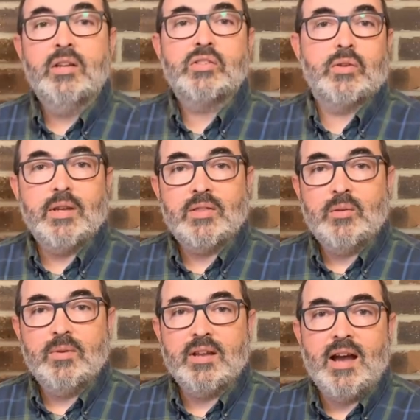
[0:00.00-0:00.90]
So get
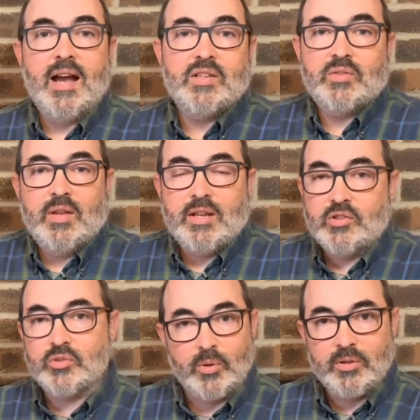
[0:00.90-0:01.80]
them a guide so they can
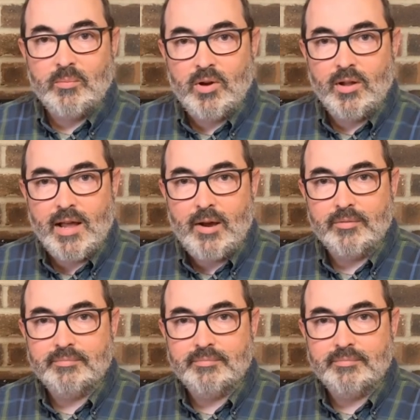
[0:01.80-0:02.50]
sort them all out.